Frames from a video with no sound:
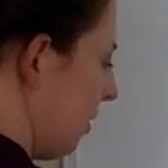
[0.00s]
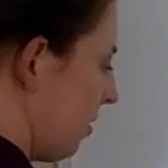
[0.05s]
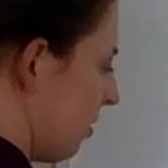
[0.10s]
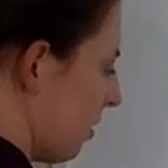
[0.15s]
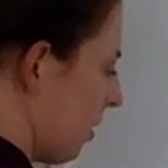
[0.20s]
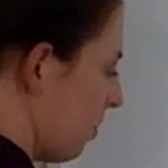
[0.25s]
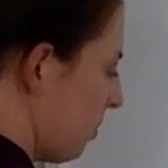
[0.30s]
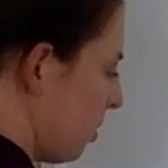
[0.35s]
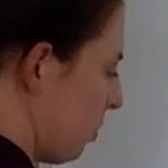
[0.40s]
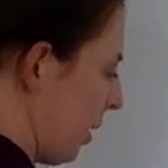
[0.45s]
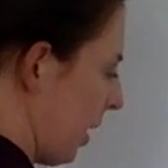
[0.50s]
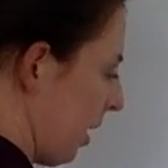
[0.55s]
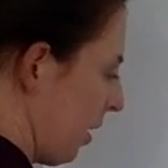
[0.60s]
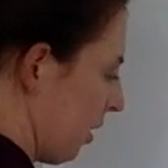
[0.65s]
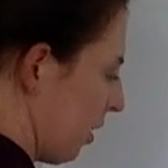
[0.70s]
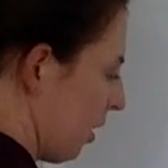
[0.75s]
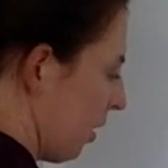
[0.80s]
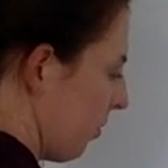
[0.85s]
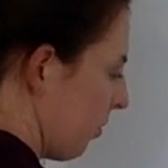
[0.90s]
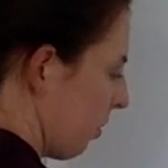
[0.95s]
there's some demand
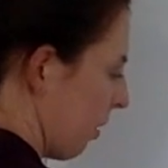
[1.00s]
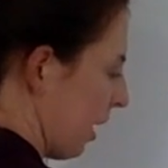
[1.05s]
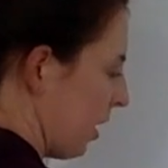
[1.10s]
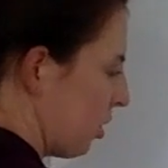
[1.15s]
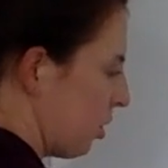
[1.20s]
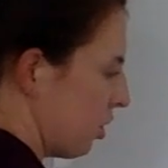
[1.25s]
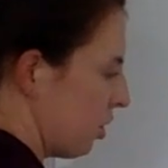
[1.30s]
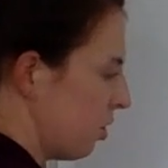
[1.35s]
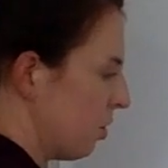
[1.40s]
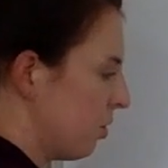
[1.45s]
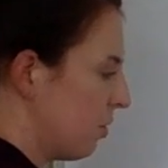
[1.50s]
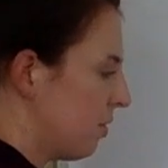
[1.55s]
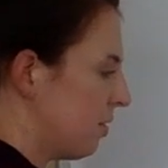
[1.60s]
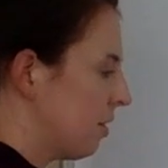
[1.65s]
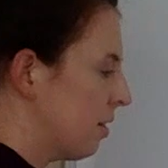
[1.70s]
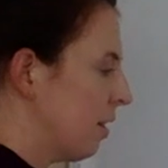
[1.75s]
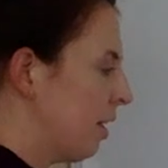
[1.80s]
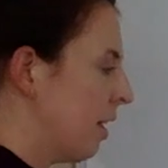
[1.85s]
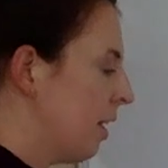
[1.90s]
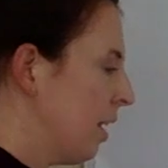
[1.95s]
curve for right shoes.
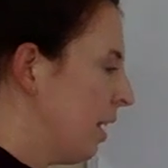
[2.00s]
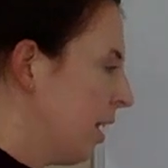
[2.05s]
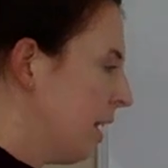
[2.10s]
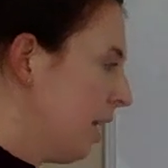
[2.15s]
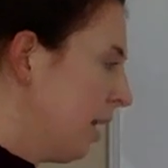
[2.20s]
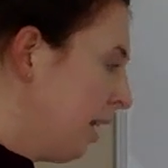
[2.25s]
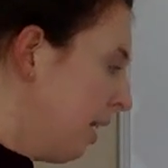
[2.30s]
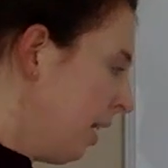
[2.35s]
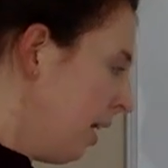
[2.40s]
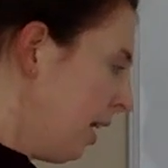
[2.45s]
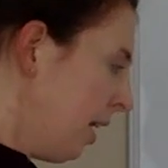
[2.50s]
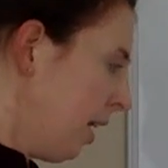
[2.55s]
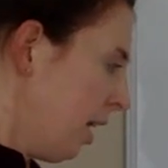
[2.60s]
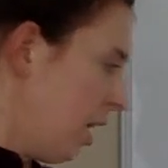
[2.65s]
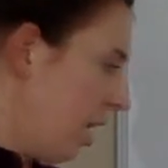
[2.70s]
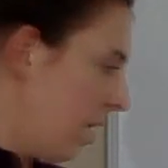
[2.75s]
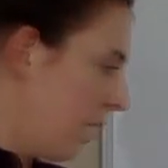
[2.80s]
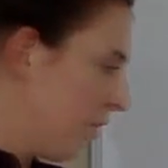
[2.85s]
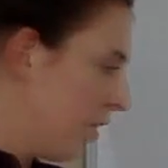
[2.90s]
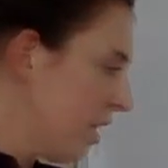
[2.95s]

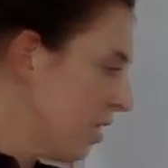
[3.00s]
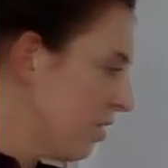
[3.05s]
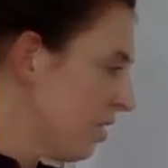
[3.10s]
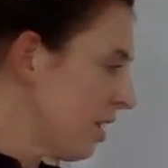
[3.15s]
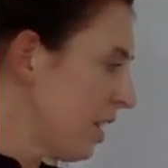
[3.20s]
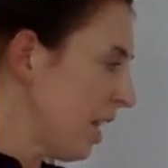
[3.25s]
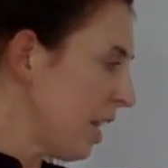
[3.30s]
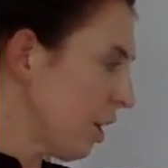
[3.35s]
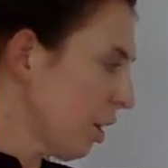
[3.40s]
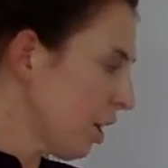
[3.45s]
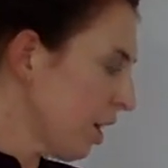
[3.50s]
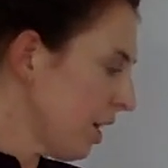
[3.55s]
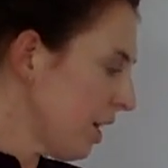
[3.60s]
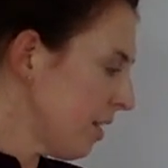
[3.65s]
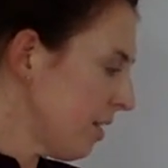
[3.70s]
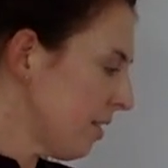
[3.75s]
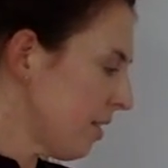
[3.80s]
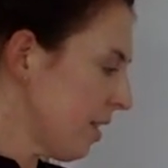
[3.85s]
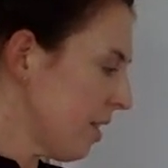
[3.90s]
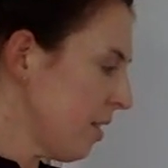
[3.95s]
If there's an
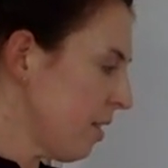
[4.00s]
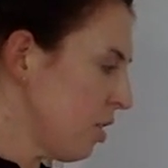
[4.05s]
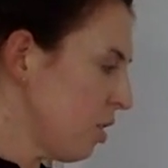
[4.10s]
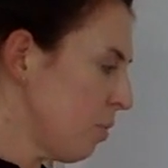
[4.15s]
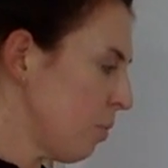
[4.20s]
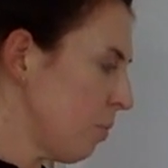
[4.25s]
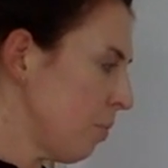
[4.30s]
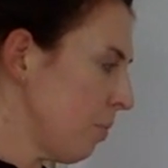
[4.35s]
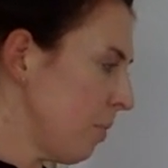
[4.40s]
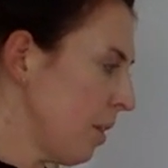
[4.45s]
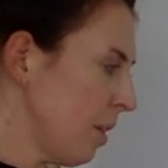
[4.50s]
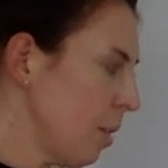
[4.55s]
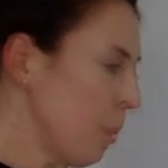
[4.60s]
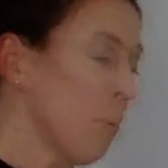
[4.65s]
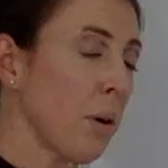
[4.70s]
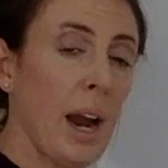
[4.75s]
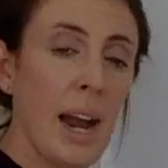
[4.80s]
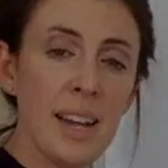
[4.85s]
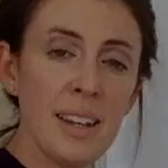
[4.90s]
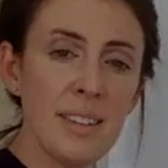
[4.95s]
increase in the
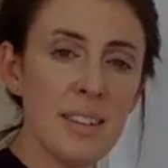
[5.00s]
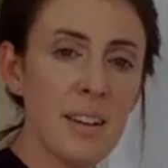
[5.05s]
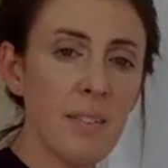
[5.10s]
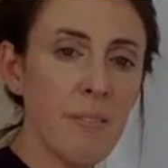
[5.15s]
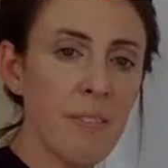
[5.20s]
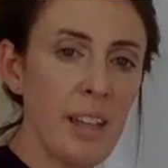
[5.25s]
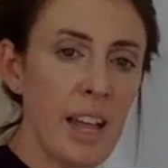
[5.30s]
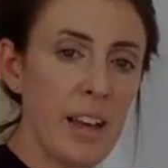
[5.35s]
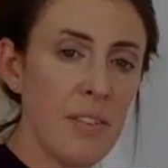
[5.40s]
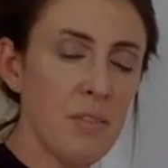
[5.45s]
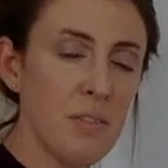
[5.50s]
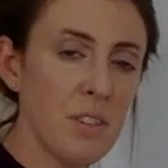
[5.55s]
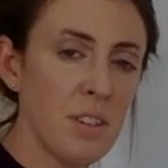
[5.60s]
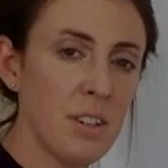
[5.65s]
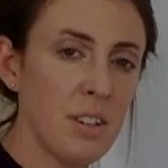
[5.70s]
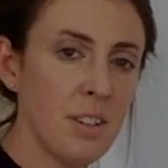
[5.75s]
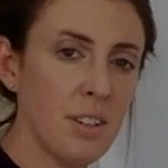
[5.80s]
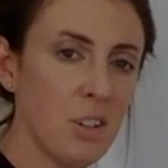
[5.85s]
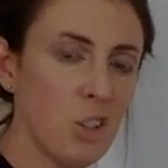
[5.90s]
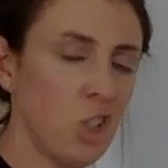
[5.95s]
price of left
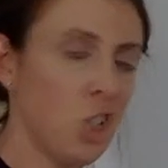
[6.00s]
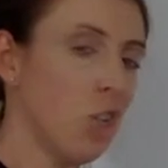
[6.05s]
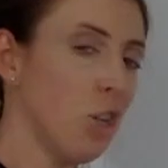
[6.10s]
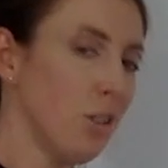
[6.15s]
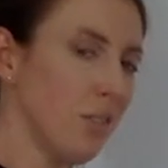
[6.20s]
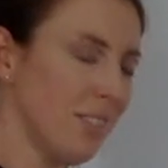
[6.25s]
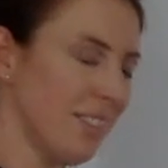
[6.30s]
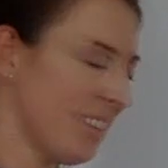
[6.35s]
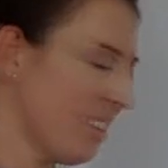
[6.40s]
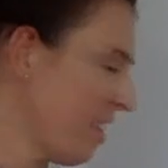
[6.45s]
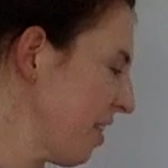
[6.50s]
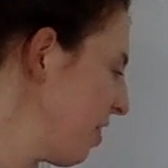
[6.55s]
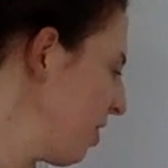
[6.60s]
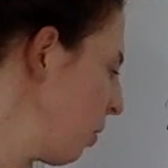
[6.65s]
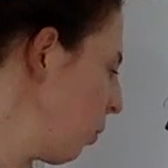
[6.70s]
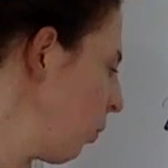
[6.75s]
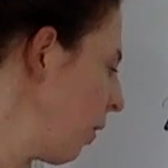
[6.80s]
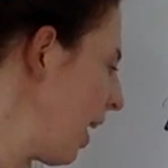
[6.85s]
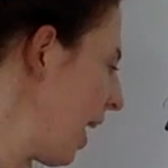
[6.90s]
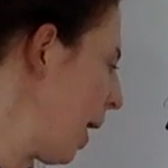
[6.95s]
shoes,
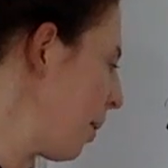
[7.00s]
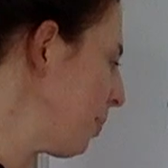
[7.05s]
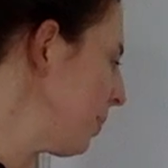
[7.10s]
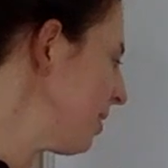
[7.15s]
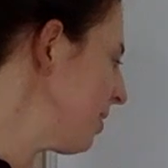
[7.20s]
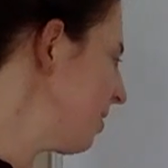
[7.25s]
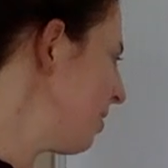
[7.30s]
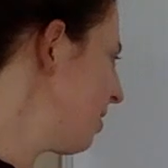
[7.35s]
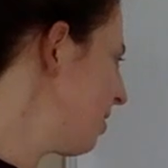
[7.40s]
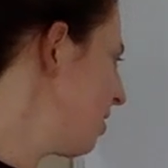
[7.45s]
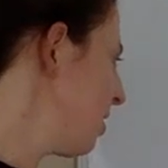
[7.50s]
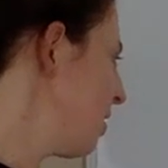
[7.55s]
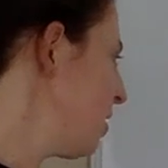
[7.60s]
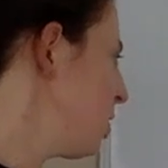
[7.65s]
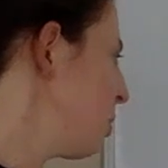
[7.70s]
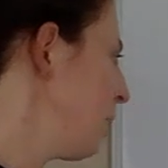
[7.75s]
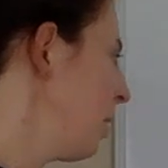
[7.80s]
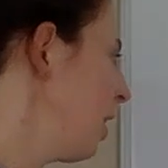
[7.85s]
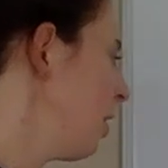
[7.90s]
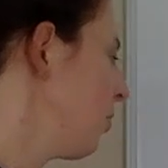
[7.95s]
then what happens to the
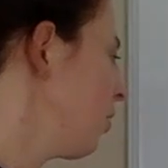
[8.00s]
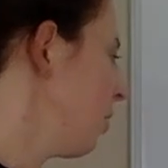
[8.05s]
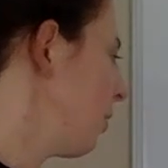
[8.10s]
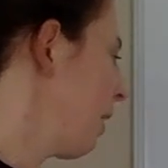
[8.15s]
demand for